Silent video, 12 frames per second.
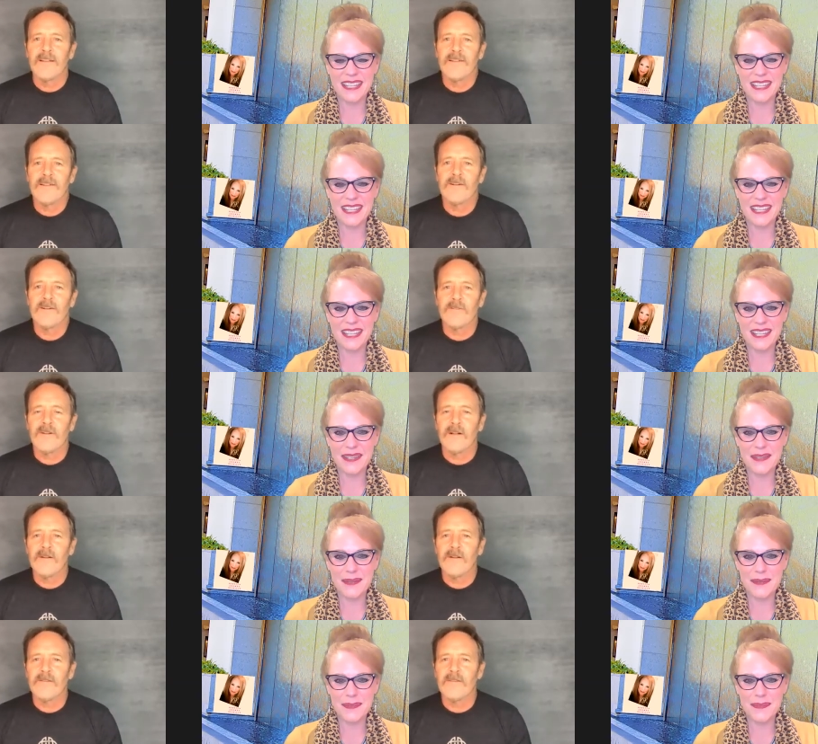Speaker 1: you know,
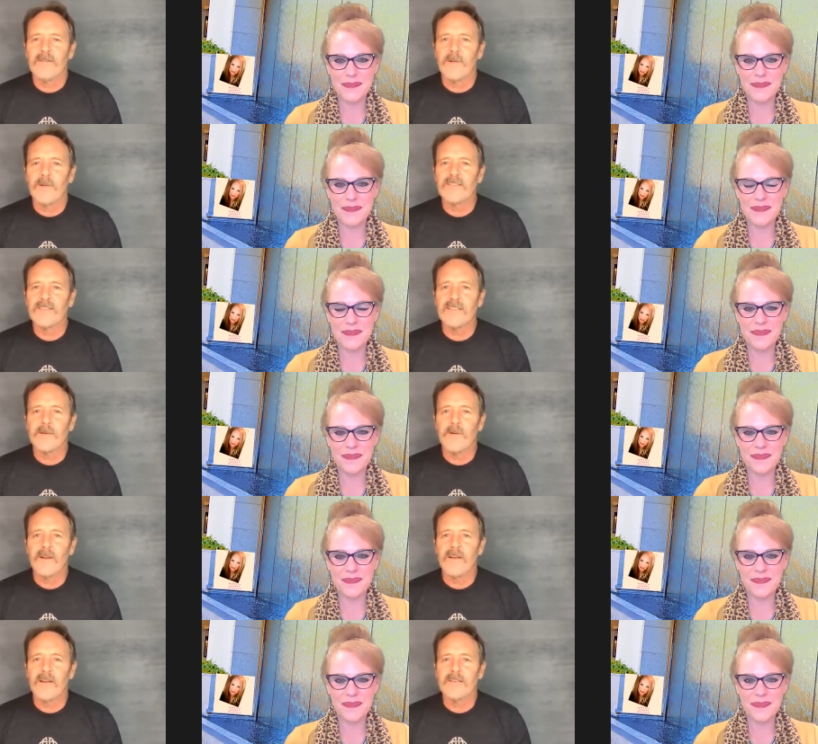I I might see
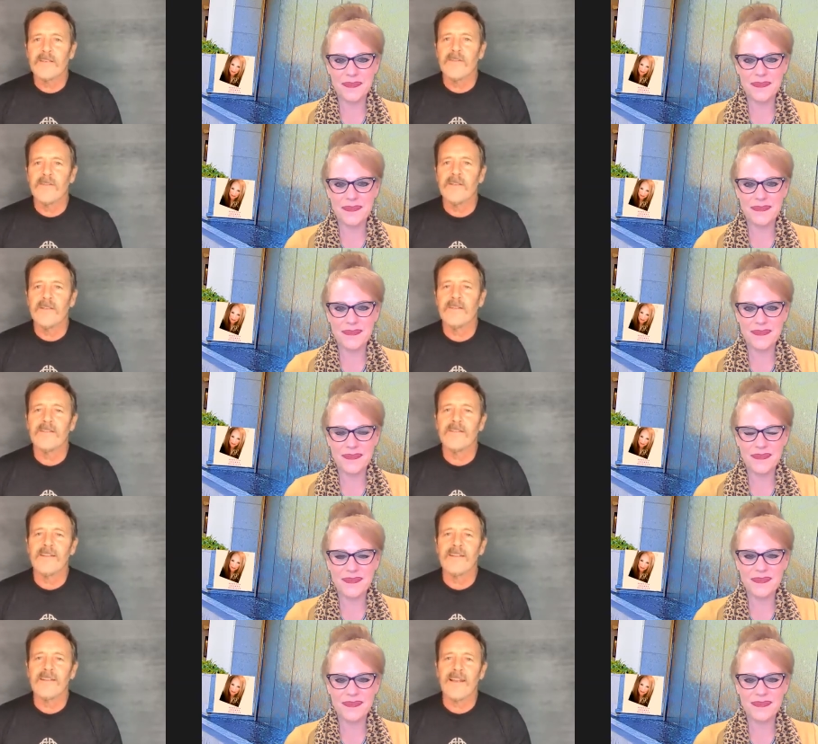someone on TV and,
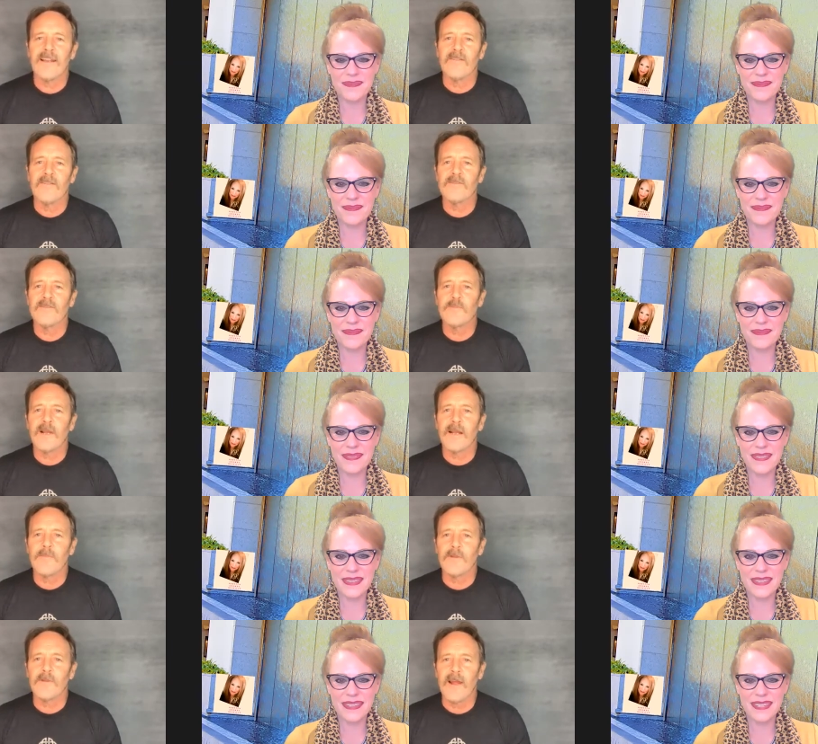and, kind of
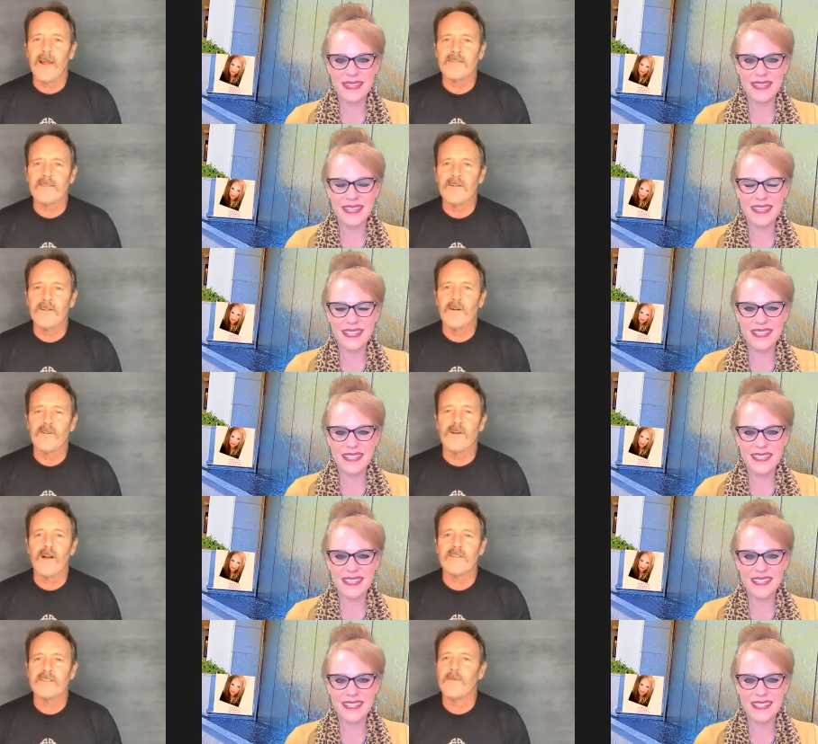pick up their accent, or I'll
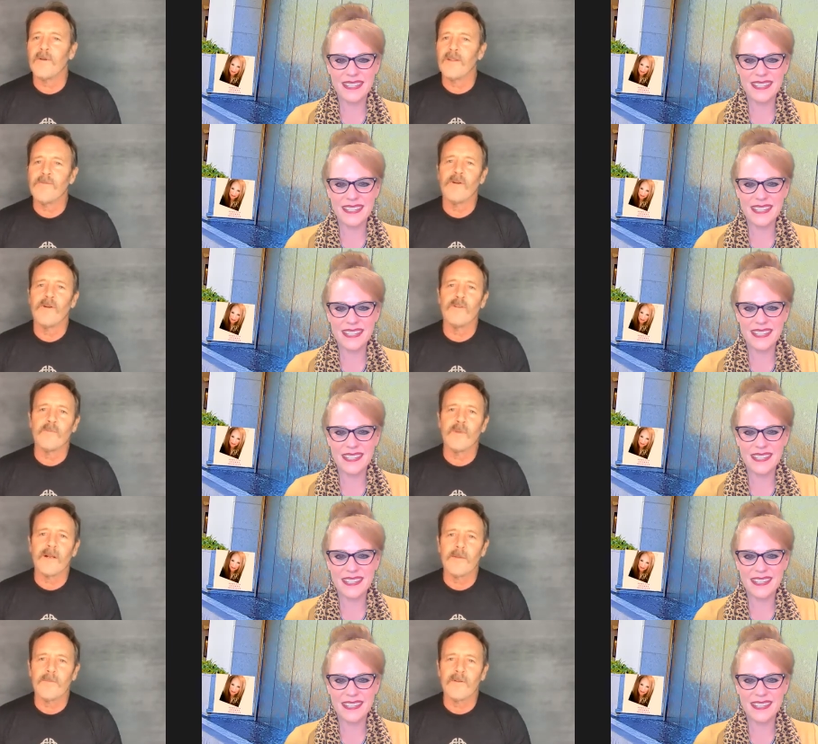talk to someone on the phone and
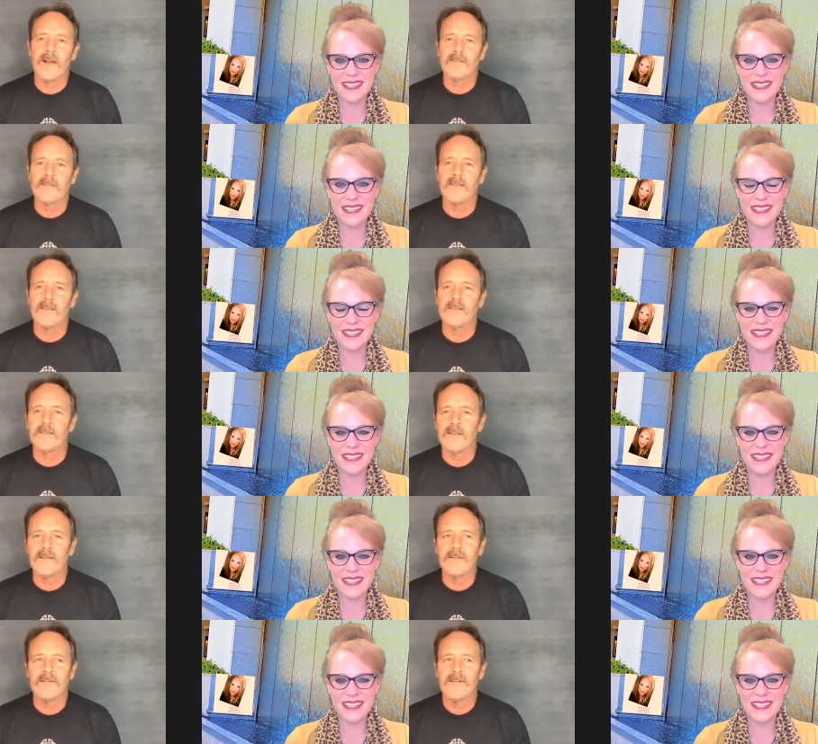pick up their accent.
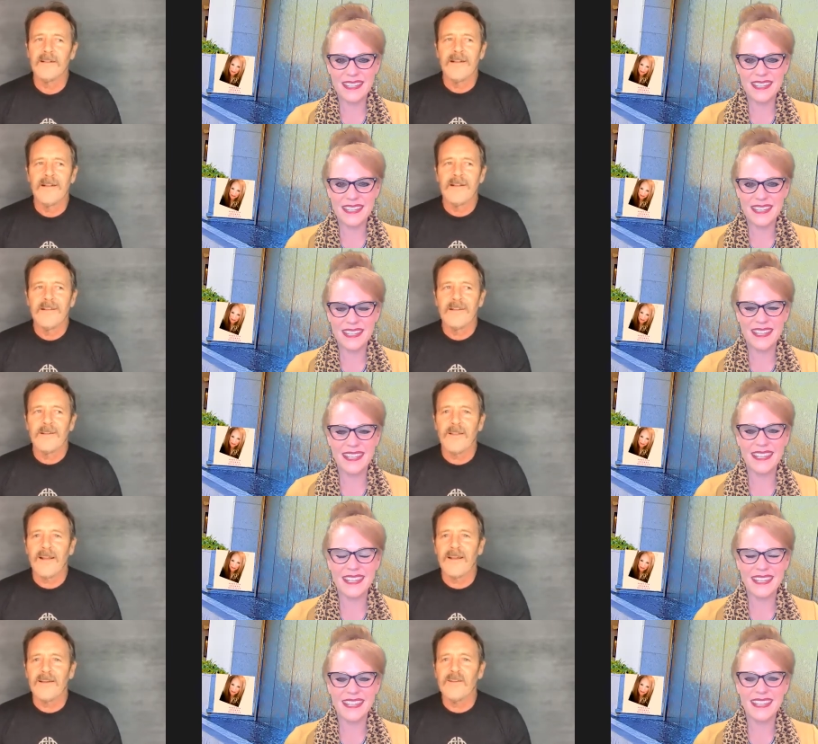Uh, you know,
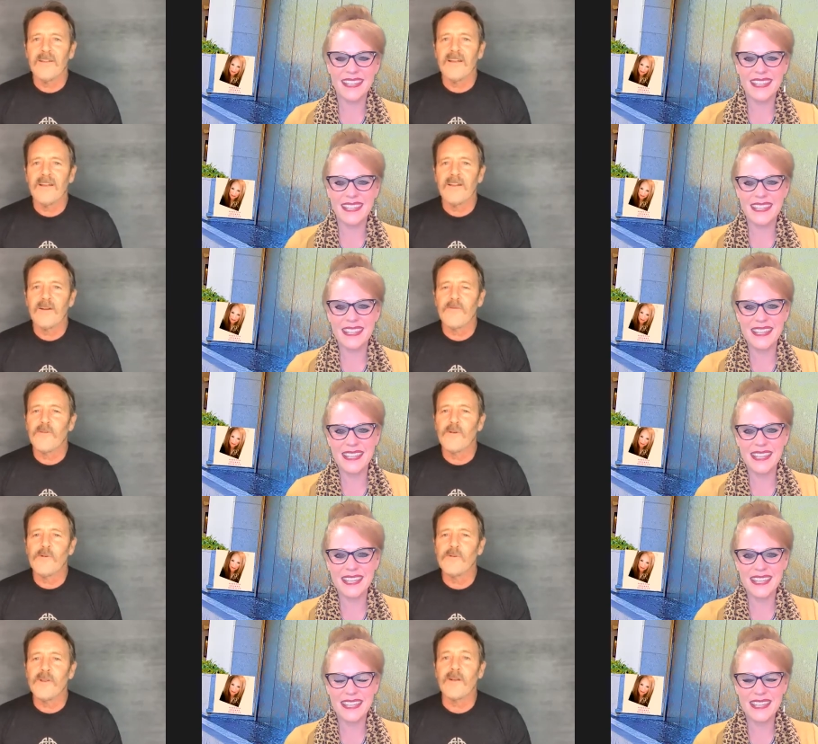like I, I, don't know if you
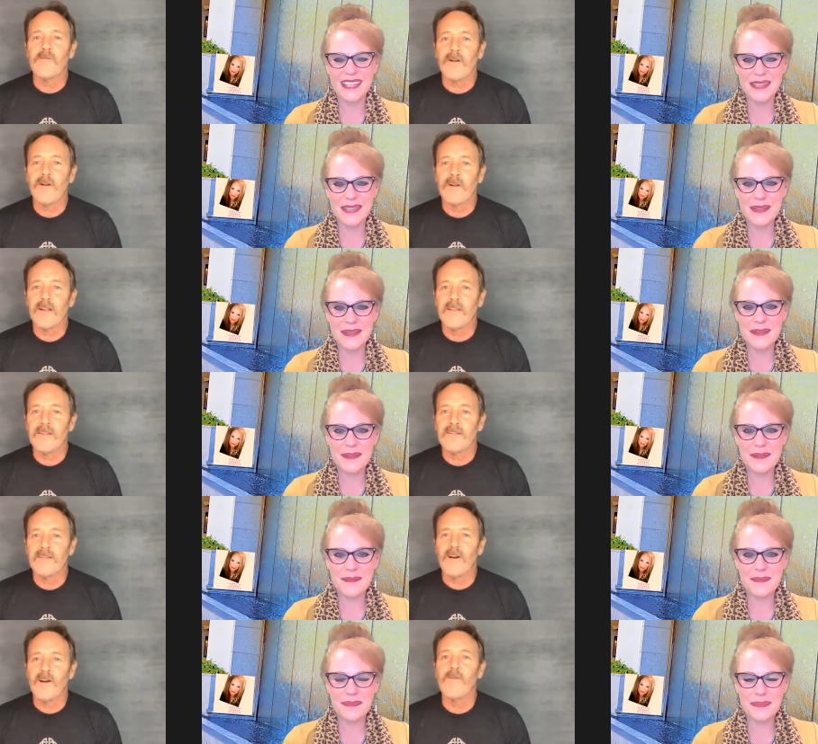know Nick Feherty,
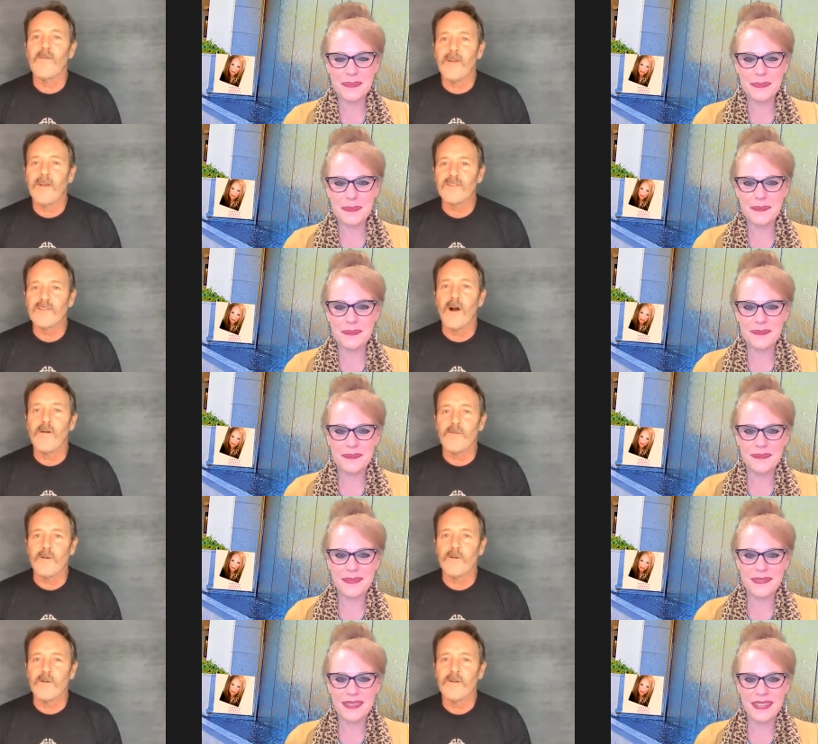the golf ex
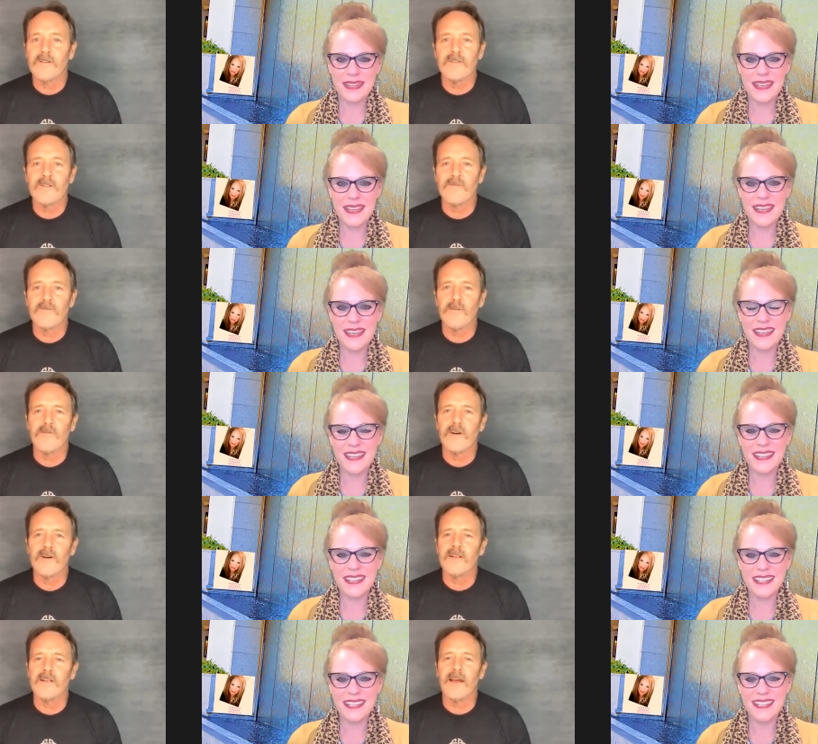golfer. He's a real
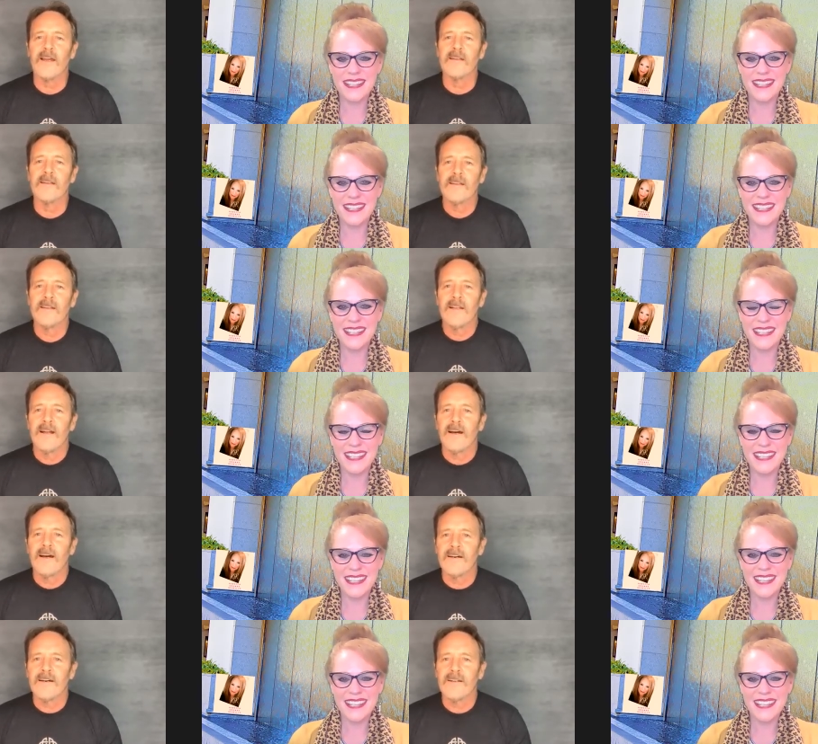funny guy.
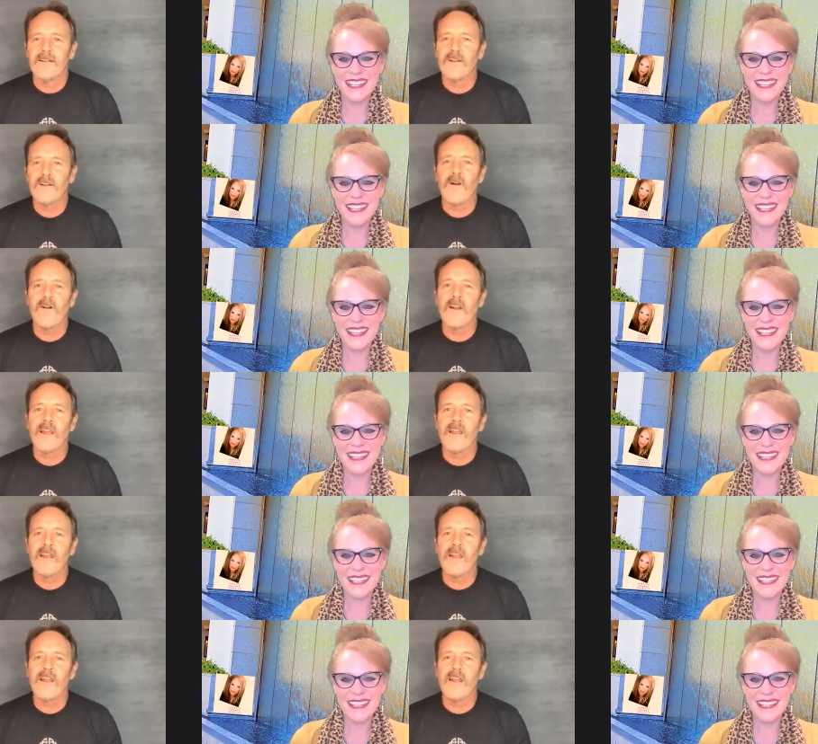Uh, Nick Feherty.